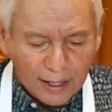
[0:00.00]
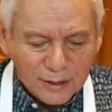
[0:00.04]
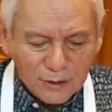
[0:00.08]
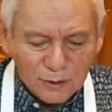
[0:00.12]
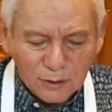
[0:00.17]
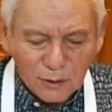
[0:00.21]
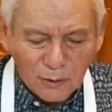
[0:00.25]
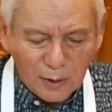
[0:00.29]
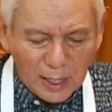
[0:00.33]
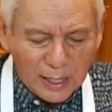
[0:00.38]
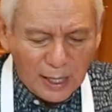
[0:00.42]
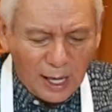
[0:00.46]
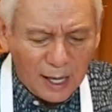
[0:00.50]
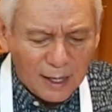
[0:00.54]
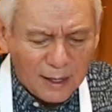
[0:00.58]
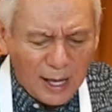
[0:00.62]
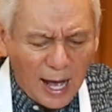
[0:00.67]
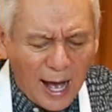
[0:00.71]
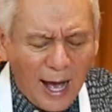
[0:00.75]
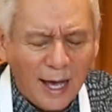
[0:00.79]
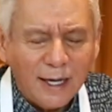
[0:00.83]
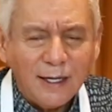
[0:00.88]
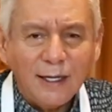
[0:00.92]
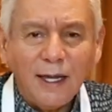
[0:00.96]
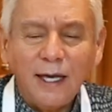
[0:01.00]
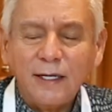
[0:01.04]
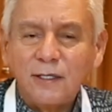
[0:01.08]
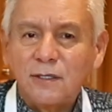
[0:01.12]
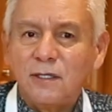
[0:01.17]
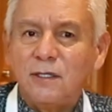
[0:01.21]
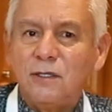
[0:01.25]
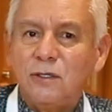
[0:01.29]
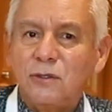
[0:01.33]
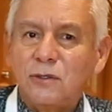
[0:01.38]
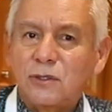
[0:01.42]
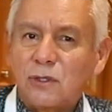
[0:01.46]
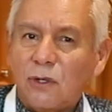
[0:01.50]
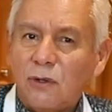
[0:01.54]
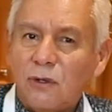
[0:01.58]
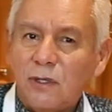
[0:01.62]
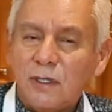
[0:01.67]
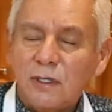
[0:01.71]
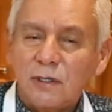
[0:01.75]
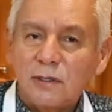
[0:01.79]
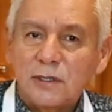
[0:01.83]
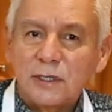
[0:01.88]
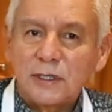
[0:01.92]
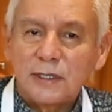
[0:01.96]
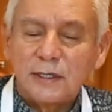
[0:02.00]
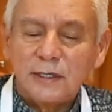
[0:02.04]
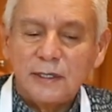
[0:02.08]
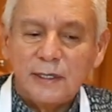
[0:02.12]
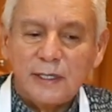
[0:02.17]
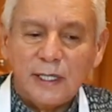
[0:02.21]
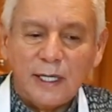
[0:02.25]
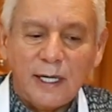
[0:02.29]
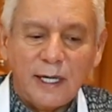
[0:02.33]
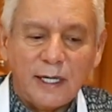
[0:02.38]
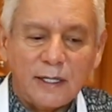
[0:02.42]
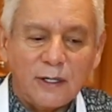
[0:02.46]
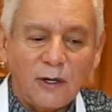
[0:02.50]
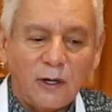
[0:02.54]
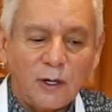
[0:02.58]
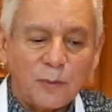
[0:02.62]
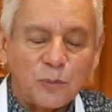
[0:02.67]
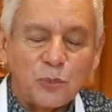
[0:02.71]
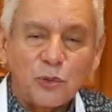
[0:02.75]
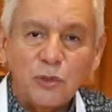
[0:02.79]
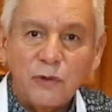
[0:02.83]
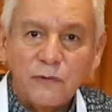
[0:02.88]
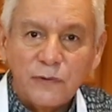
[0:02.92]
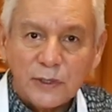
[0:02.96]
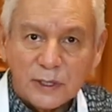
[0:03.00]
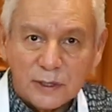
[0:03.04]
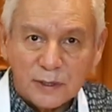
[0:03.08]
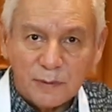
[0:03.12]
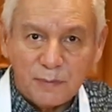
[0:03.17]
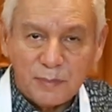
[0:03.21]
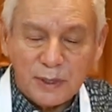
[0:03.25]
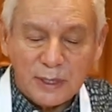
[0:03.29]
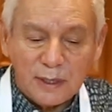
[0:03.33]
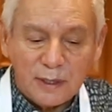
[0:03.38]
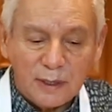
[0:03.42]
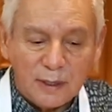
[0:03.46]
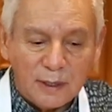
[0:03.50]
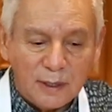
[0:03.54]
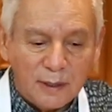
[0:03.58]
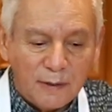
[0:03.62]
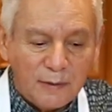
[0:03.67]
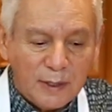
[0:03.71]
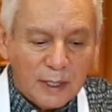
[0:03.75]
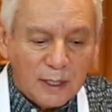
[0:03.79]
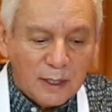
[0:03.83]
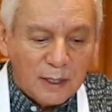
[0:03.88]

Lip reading: You know, I like to use oils that are proven to be